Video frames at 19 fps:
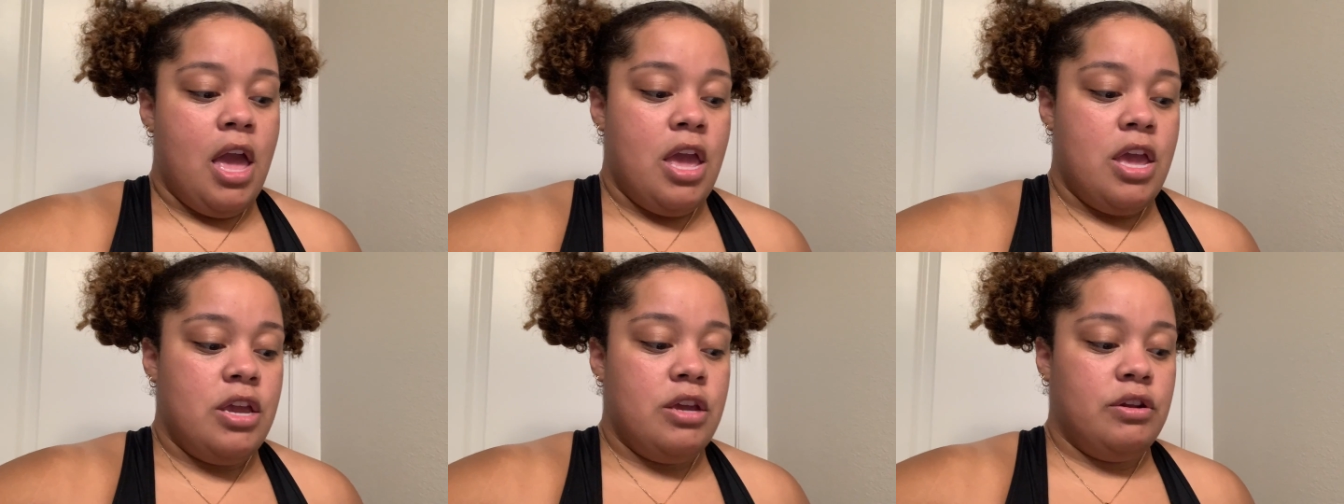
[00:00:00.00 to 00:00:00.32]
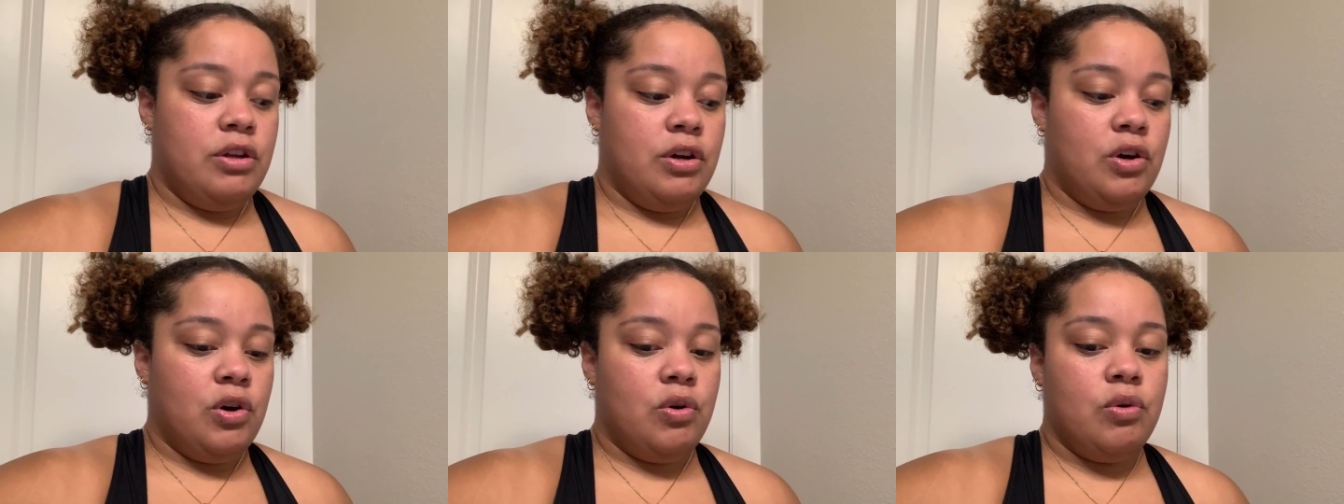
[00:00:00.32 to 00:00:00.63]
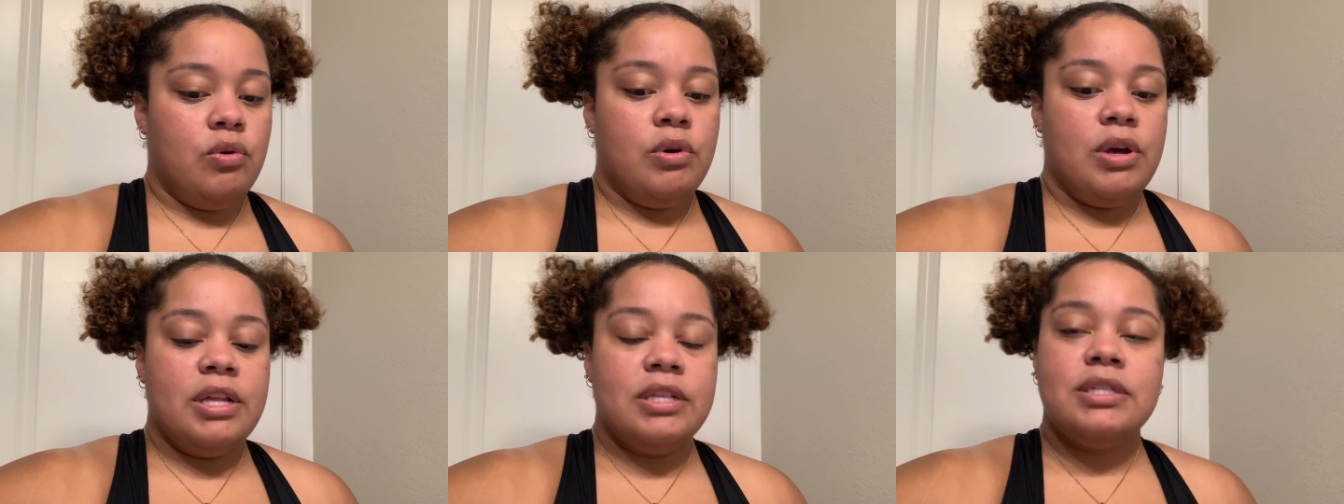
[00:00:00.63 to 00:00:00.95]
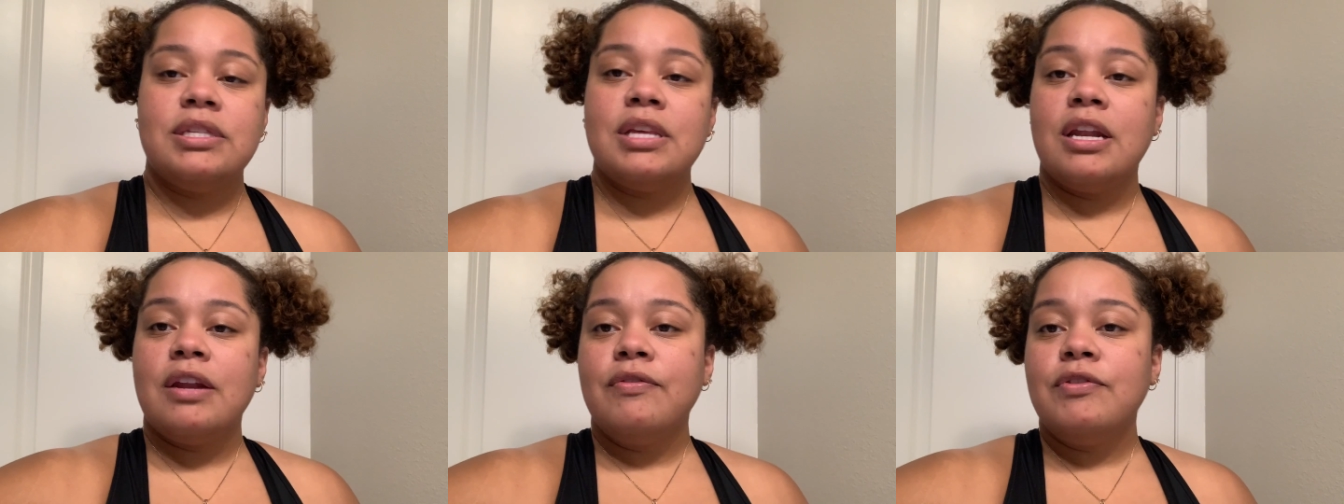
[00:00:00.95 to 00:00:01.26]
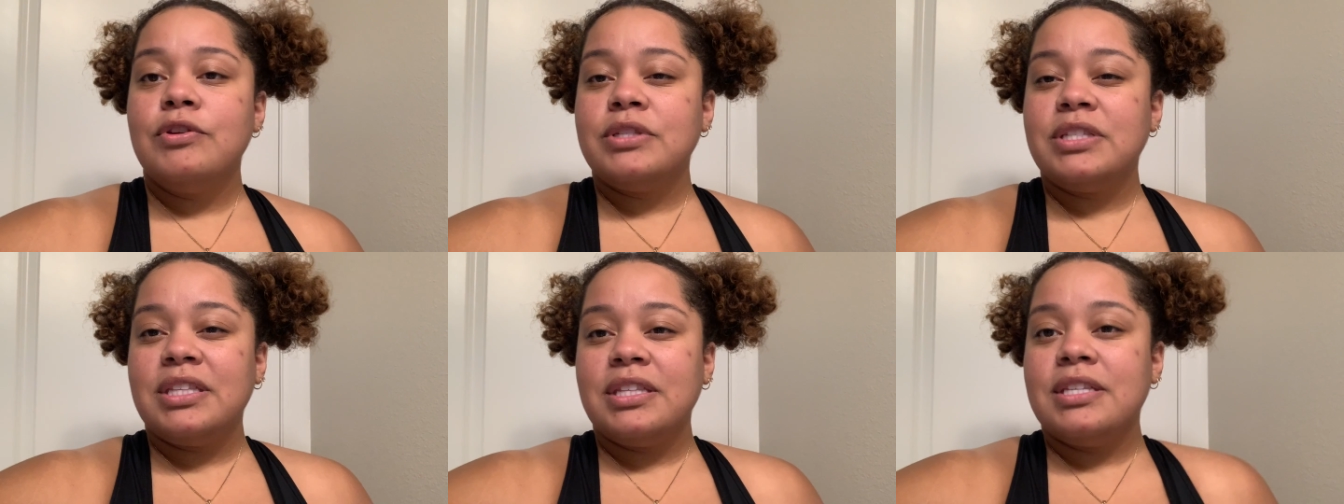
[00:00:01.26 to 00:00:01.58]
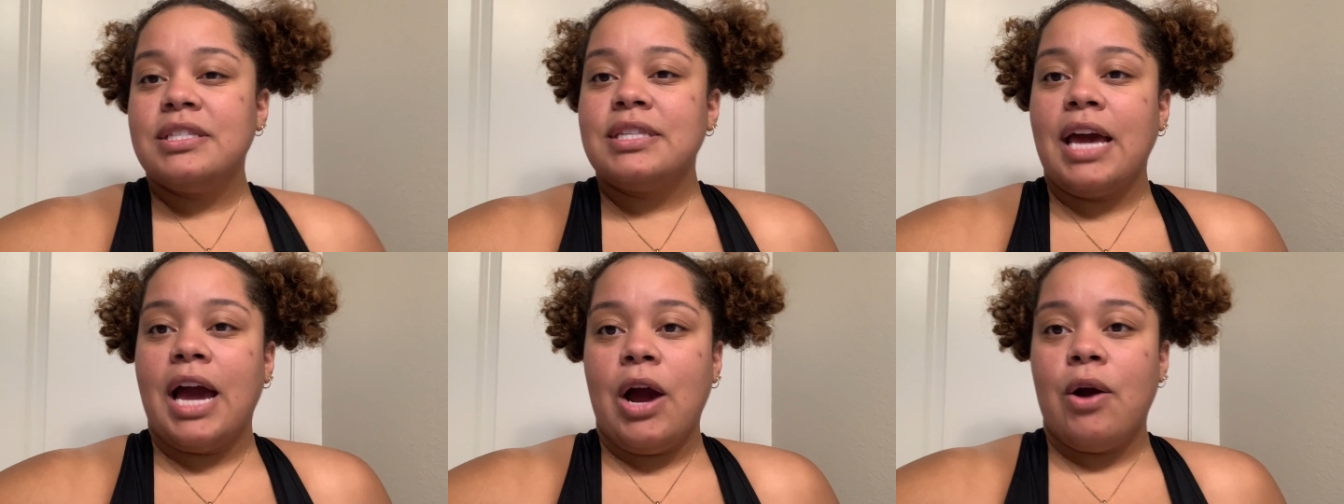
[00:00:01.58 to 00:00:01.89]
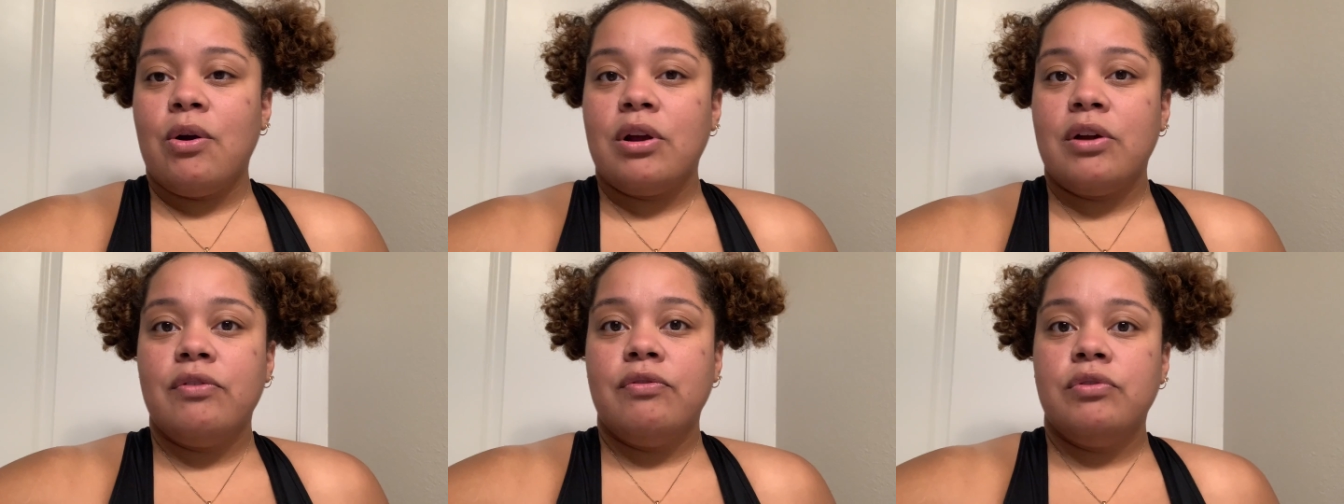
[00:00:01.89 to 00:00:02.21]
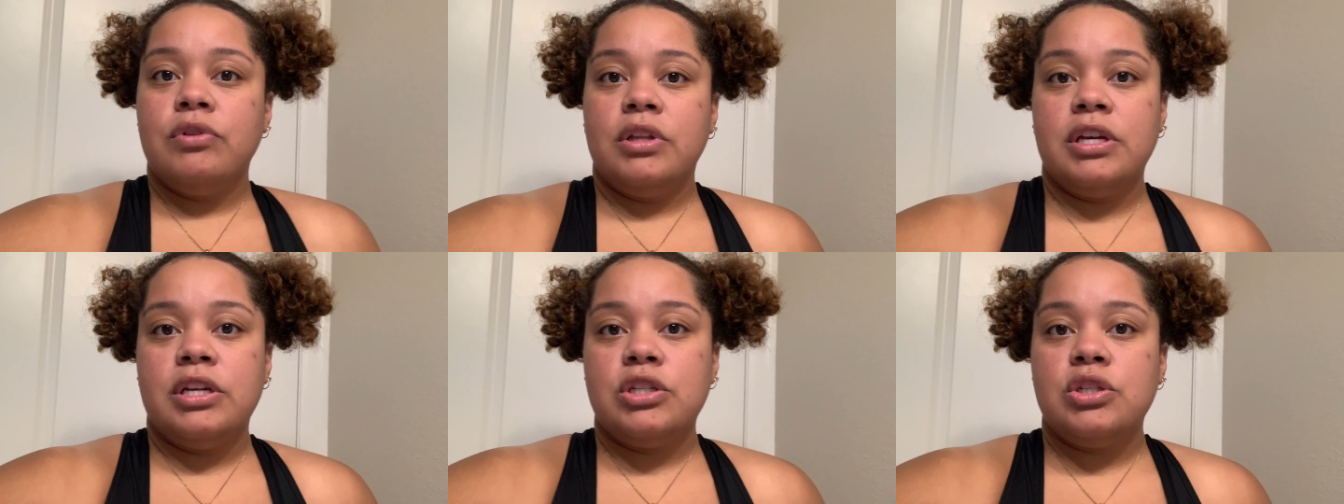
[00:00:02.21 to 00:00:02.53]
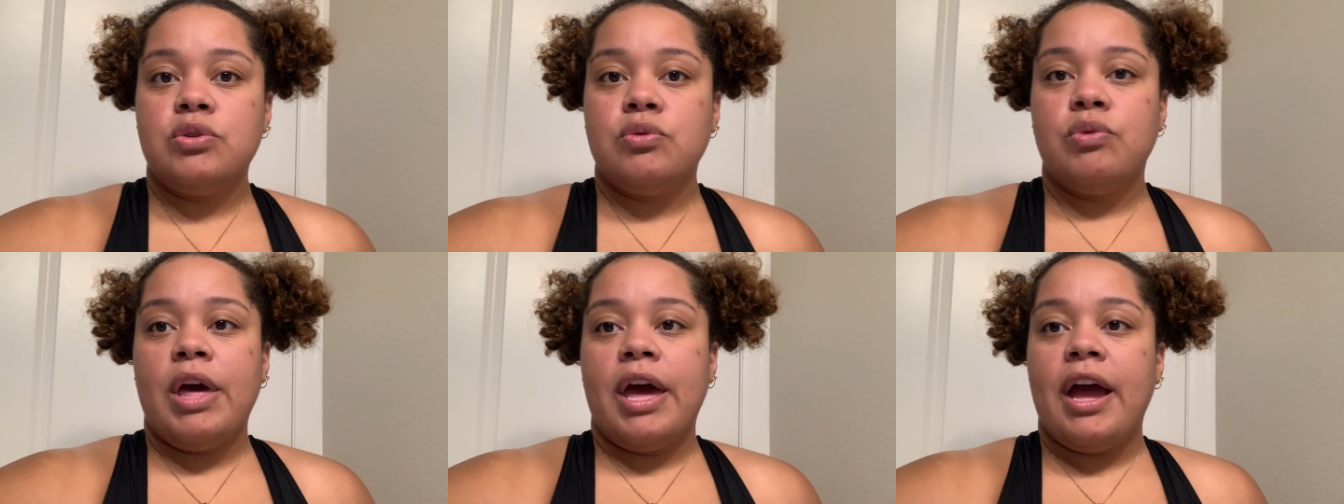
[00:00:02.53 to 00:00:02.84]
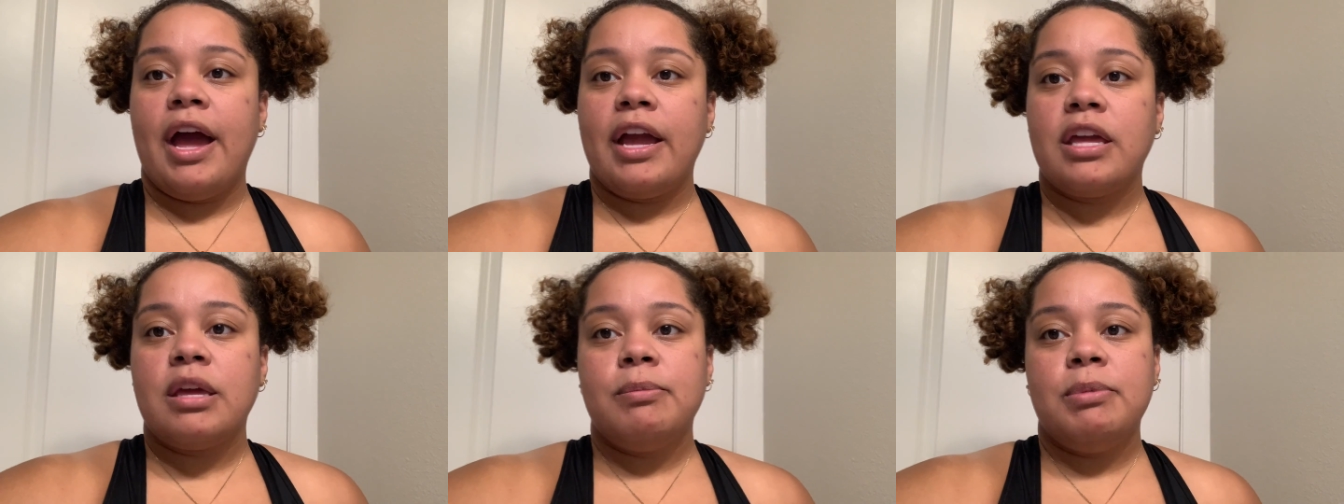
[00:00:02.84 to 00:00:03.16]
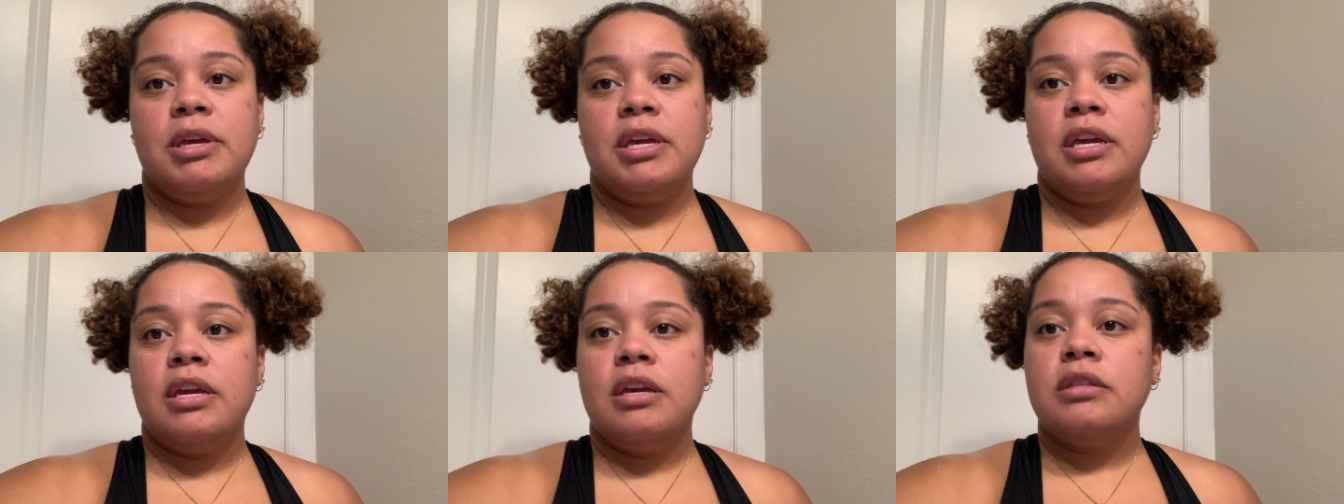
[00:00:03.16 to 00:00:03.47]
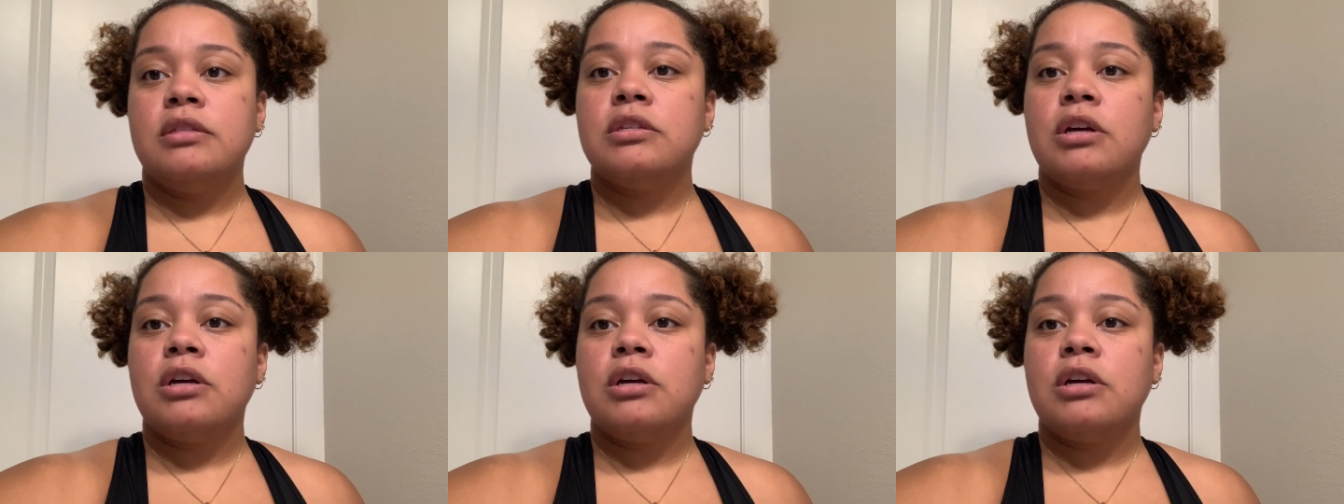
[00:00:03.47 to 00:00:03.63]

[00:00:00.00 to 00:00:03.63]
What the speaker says: instead of using this hour of lunch that I could be